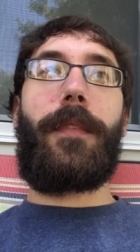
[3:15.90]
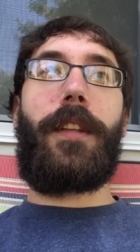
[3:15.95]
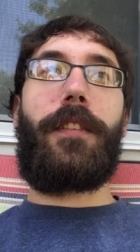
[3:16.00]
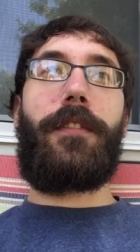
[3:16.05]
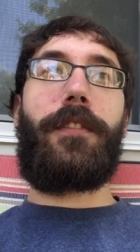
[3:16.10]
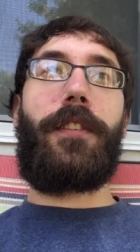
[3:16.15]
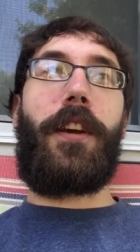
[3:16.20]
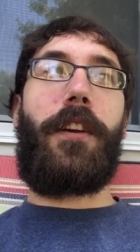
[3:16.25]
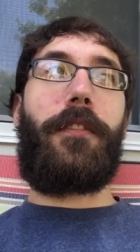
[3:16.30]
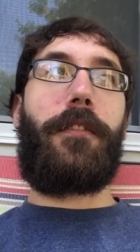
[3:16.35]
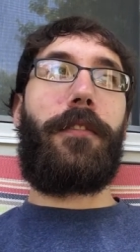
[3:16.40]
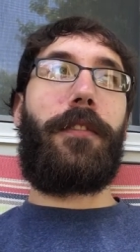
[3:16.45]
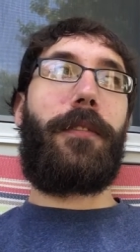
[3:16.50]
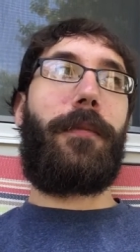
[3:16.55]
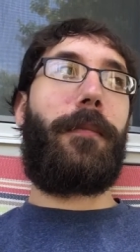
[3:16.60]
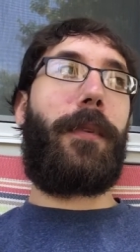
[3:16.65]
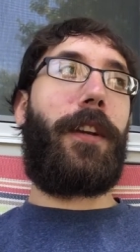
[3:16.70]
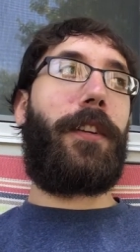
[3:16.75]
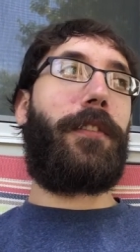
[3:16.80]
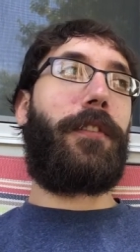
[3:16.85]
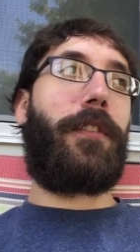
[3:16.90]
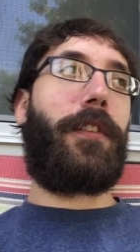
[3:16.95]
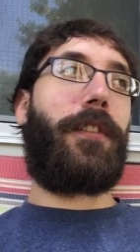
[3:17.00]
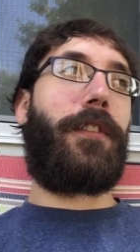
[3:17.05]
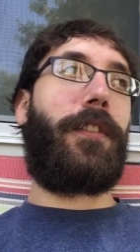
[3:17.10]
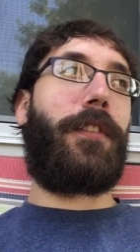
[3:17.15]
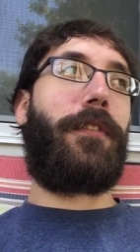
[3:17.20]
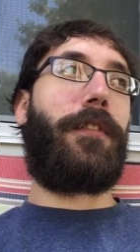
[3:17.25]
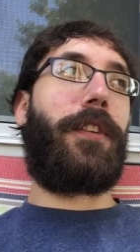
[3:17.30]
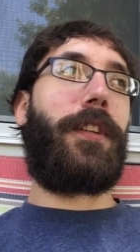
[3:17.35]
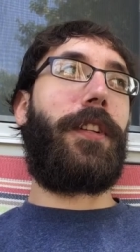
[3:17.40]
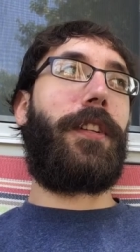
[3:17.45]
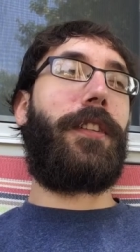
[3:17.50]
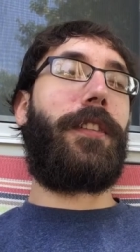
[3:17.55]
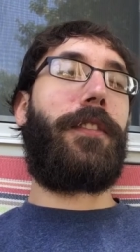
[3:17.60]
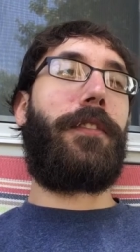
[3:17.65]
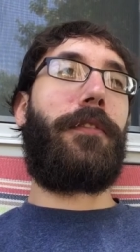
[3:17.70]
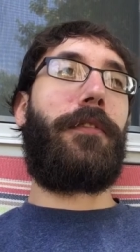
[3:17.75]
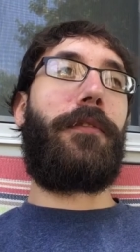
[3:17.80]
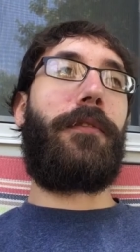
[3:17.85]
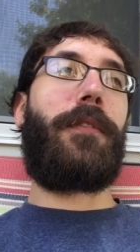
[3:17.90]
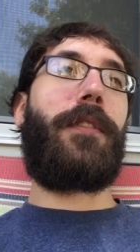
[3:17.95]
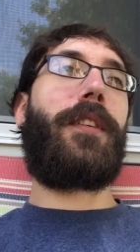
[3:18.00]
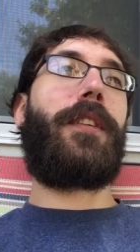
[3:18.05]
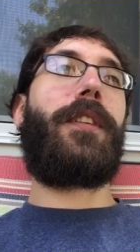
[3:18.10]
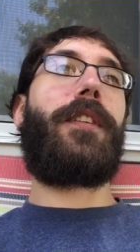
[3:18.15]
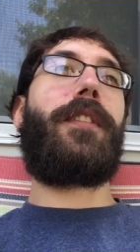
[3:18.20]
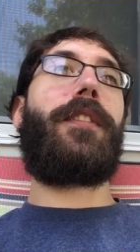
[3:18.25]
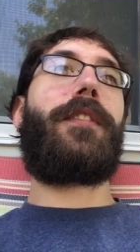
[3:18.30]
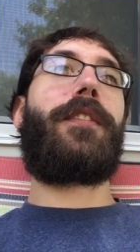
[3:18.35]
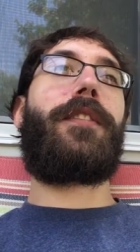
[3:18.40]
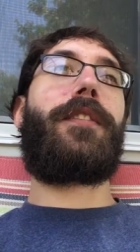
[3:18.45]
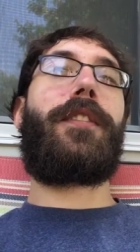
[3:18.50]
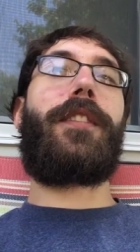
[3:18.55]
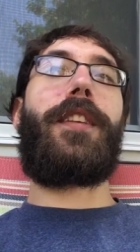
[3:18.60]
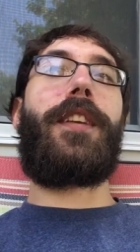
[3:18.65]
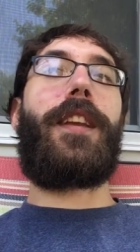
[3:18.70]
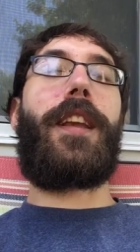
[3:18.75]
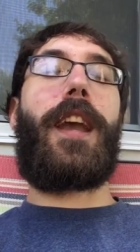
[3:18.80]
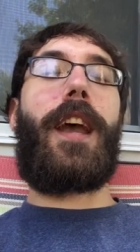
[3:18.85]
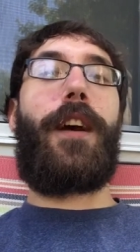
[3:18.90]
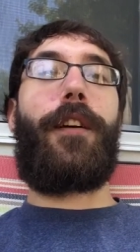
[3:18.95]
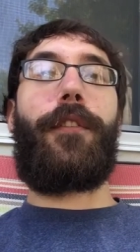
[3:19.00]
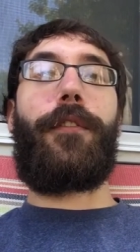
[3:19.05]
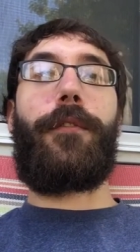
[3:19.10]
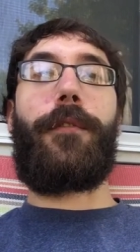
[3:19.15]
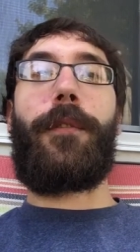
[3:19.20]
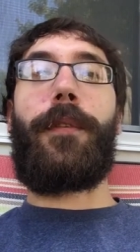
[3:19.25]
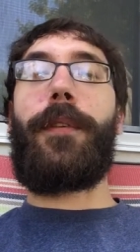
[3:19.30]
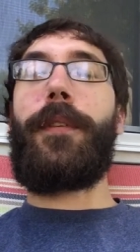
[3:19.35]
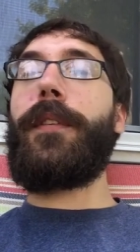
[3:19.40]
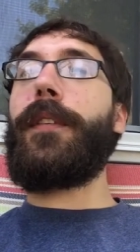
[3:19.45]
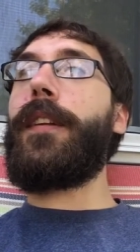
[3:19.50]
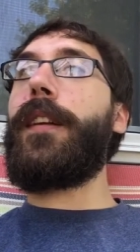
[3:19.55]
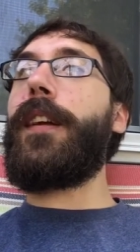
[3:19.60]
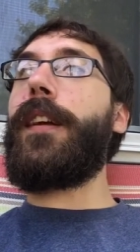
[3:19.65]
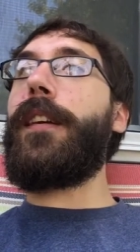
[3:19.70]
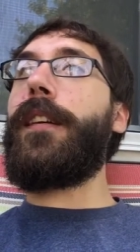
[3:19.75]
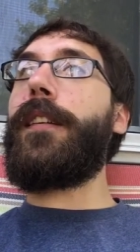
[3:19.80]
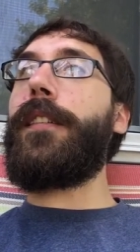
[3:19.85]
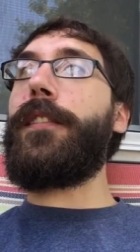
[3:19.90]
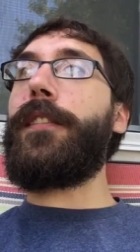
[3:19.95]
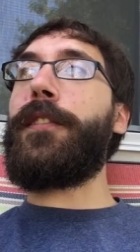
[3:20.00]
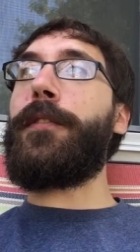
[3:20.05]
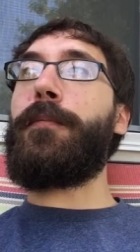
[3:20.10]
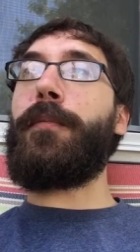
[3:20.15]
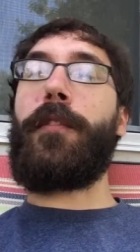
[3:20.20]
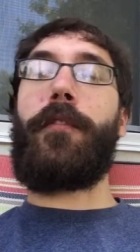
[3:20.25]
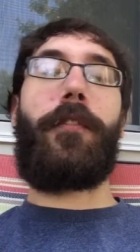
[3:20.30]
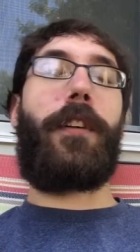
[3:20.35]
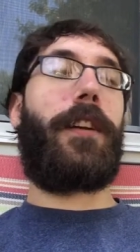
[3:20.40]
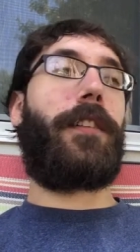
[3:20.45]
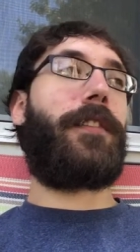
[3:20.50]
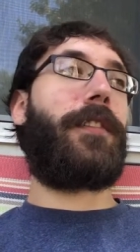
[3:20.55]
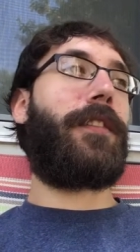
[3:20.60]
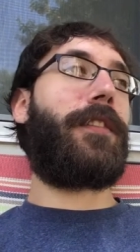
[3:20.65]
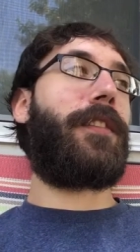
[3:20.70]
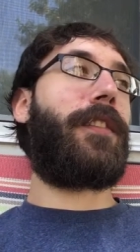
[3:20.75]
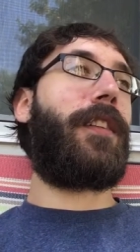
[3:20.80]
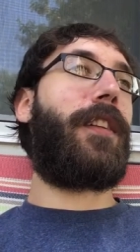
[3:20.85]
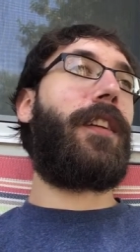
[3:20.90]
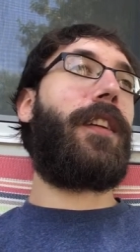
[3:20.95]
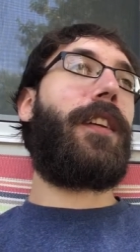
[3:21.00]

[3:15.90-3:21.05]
So make sure to tune in to see how this progresses.